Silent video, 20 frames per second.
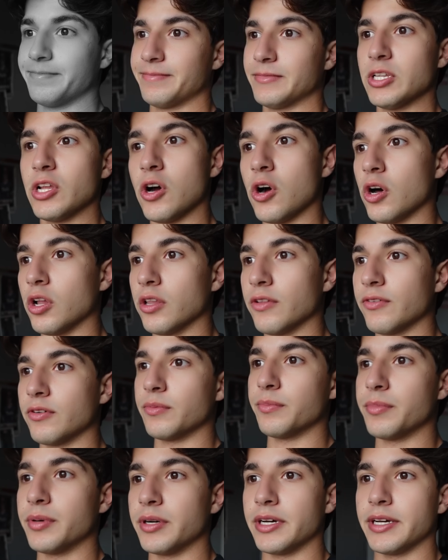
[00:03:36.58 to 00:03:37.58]
Not all of
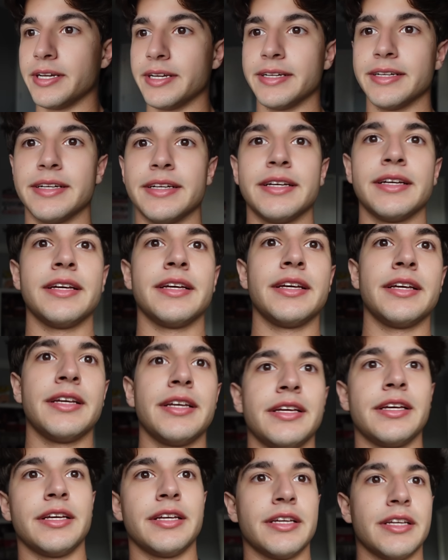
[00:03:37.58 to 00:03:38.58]
them, but
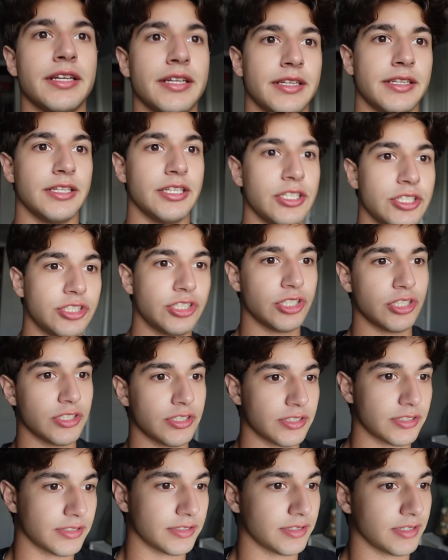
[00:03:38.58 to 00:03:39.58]
it's
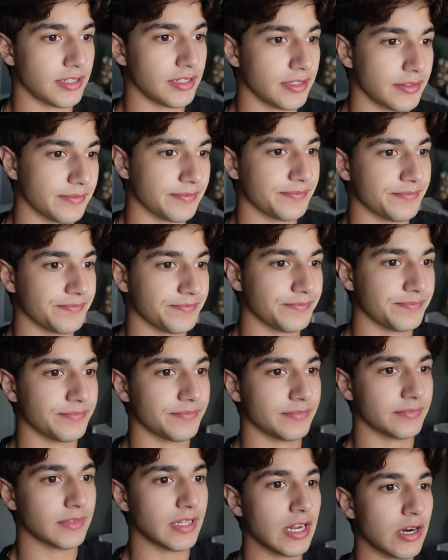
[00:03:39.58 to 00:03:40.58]
just,
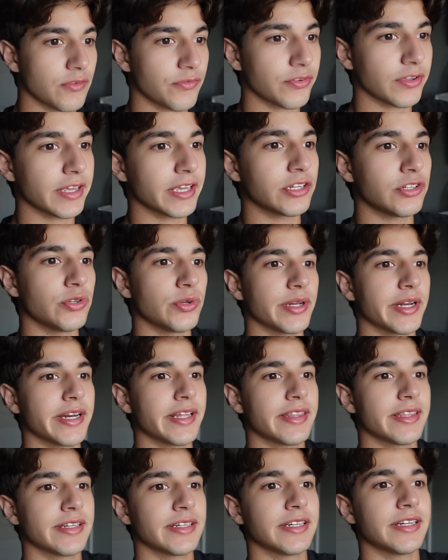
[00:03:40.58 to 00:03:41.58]
I don't feel like doing
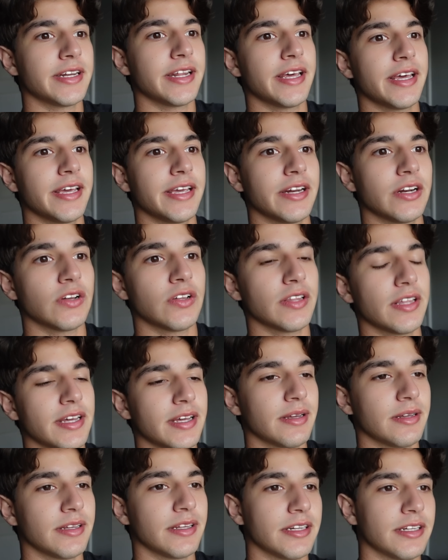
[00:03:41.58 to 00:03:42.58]
anything today and all
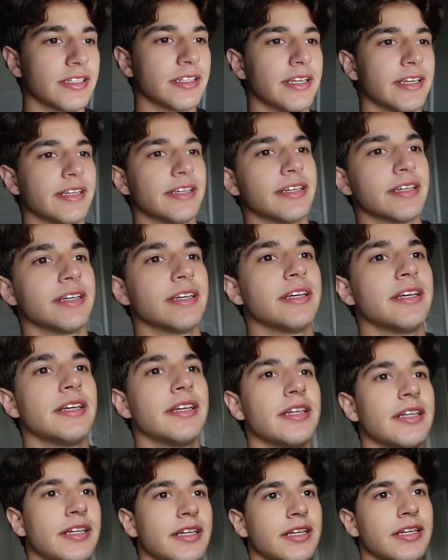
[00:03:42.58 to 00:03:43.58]
that, and like,
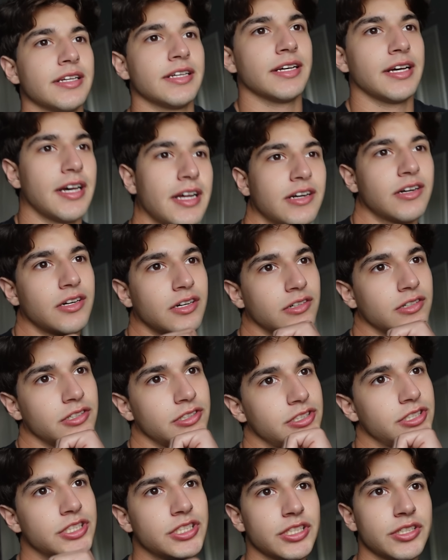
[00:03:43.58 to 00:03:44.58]
I don't know.
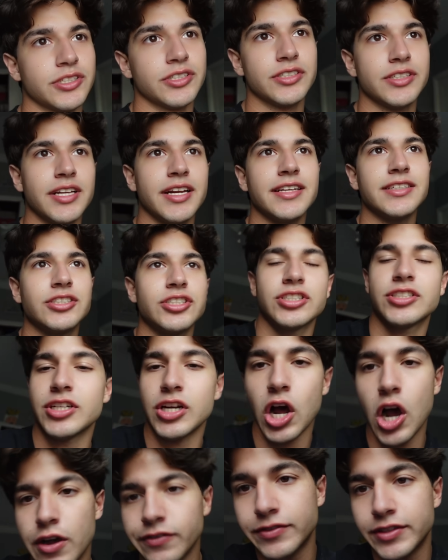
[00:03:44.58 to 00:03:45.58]
Today's just an
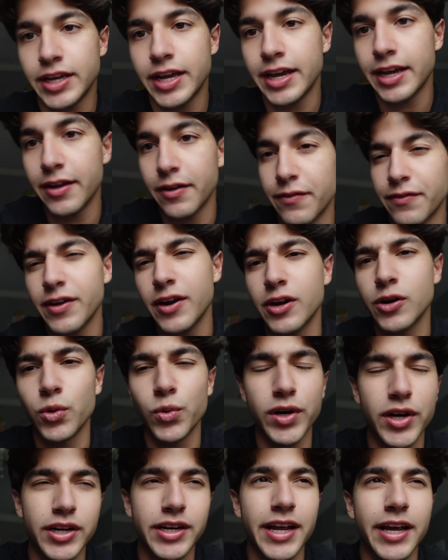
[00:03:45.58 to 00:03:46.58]
off day, a very
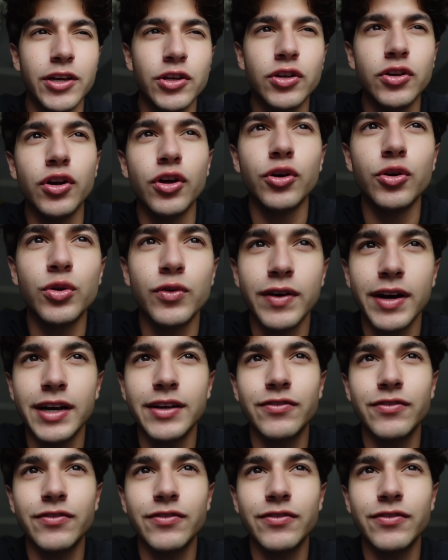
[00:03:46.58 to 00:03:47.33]
weird day. You know, when you